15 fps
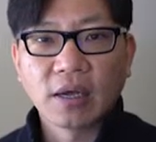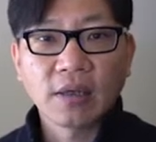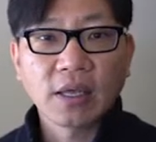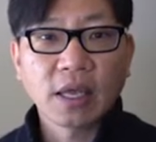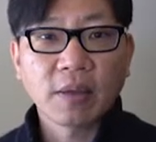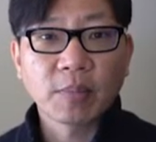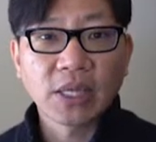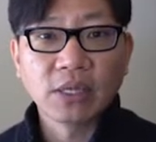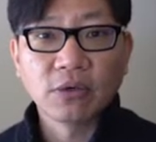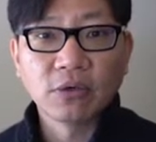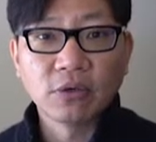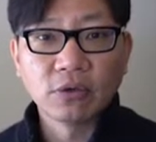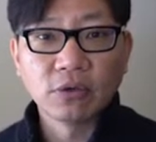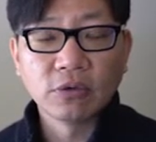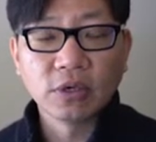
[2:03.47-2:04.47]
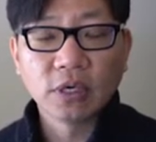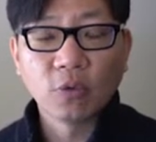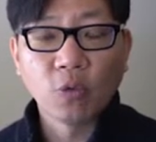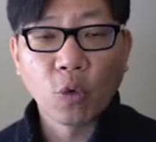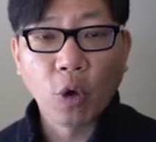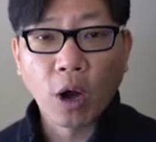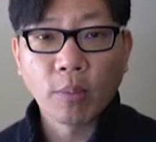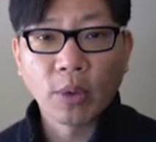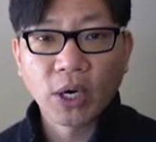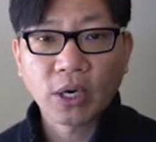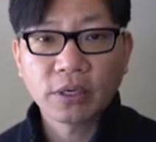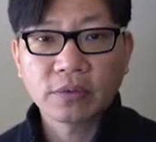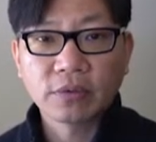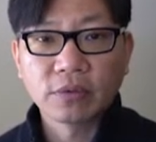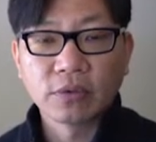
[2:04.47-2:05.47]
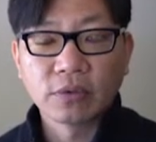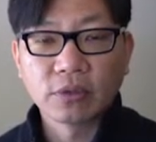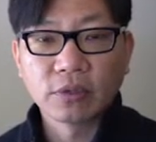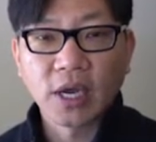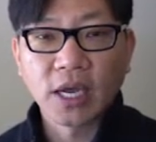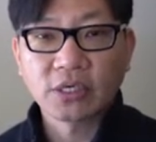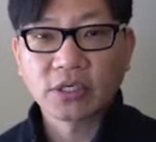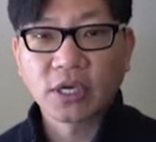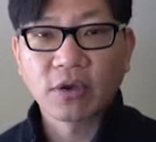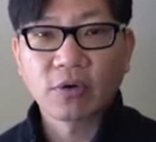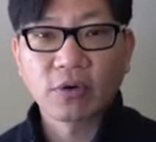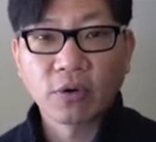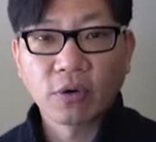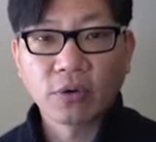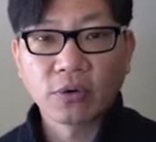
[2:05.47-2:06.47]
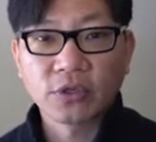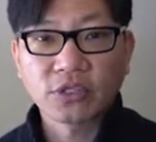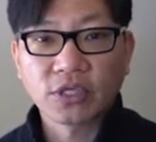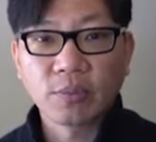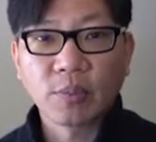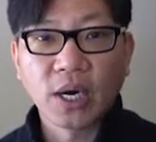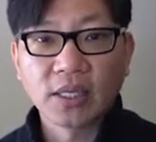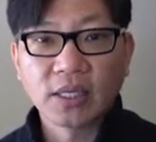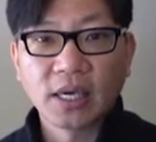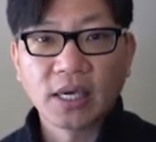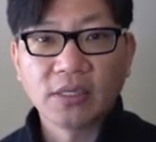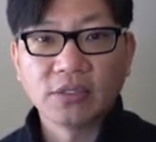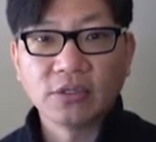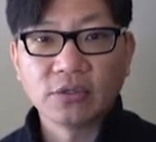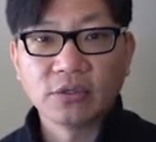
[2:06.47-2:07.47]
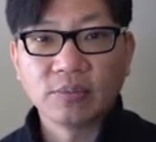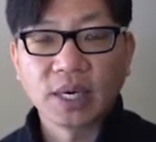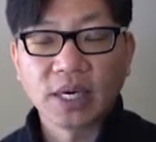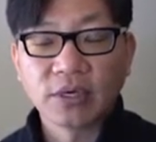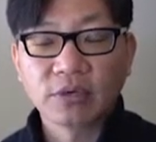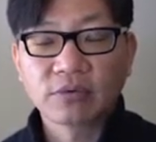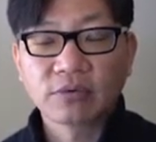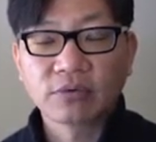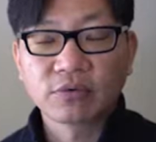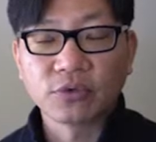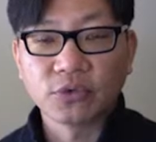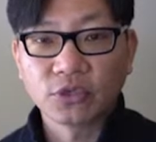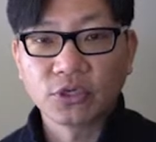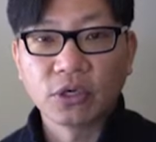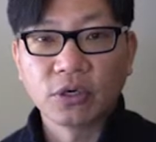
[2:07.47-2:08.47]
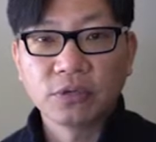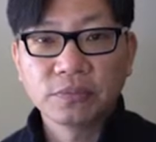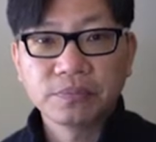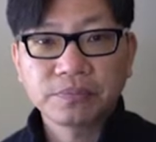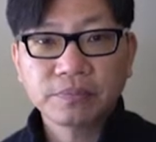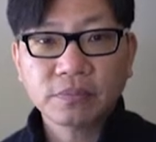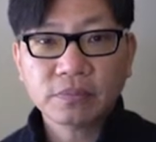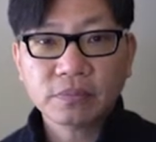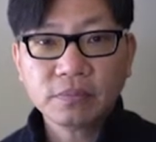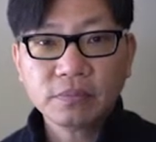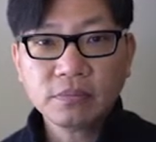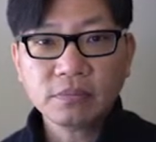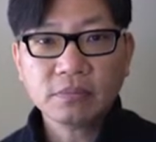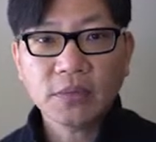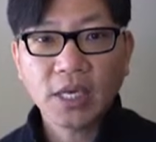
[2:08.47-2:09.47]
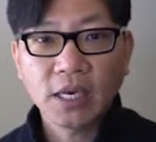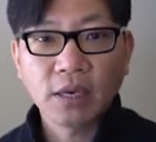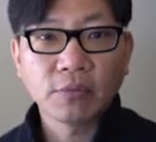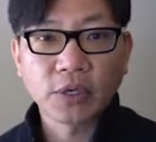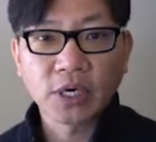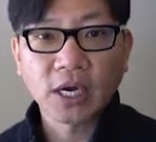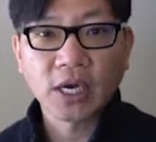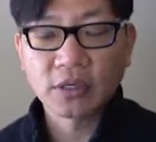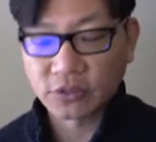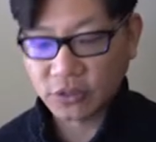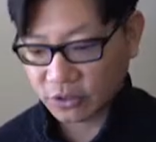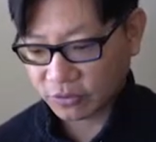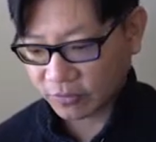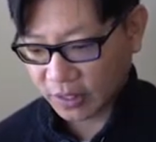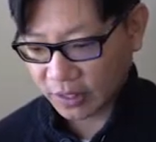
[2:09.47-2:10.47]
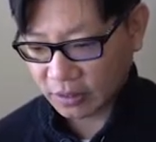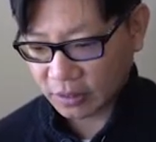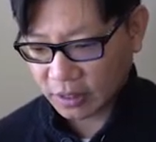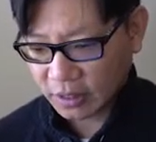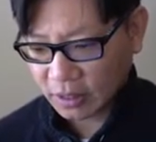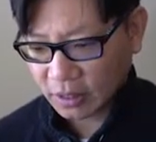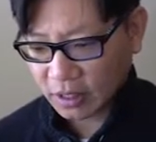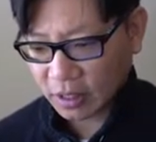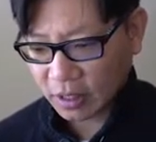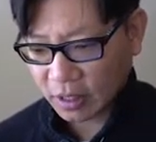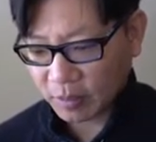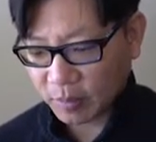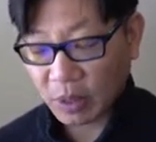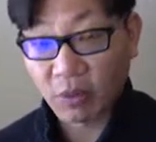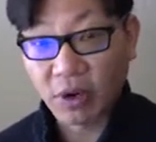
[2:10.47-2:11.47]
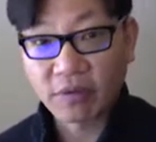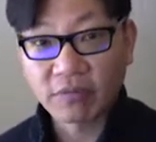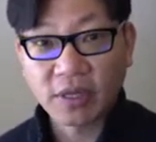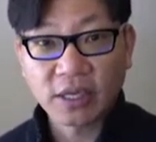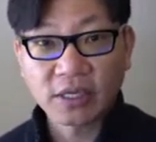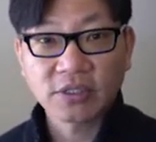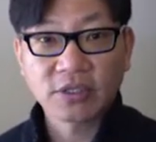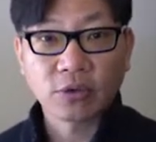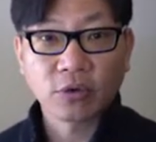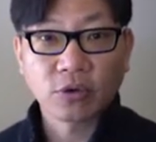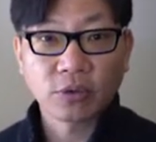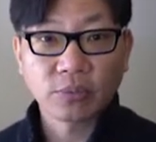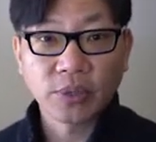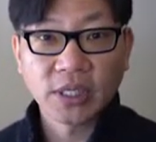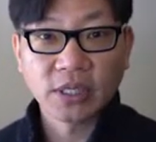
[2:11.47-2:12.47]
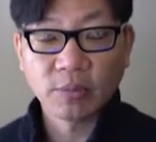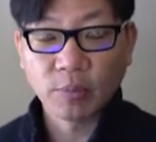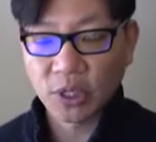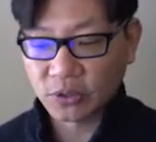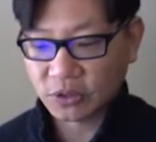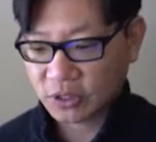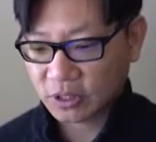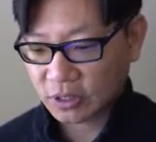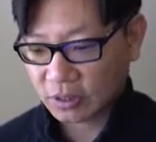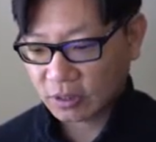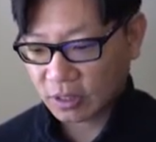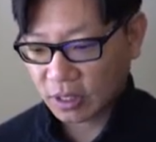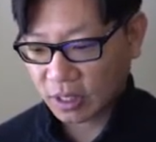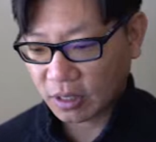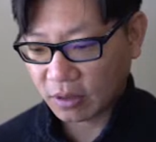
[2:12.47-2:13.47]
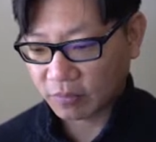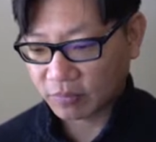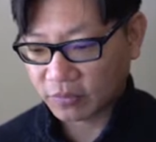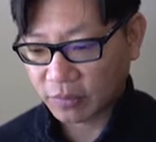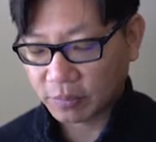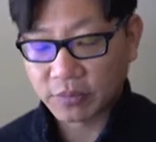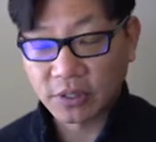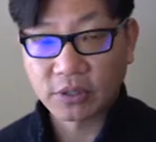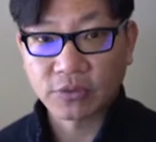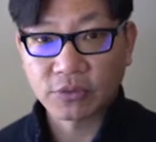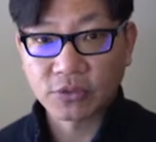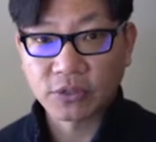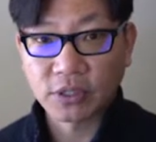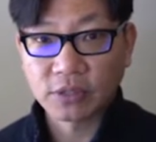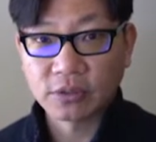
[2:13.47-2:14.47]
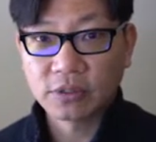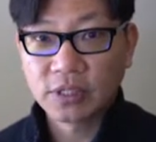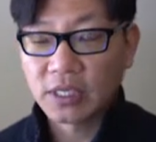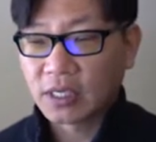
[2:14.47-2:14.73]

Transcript: at my local Walmart, or actually I order some online too by Cousteau, and they work out just fine. My wife likes the cornbread the most, and from the Cousteau,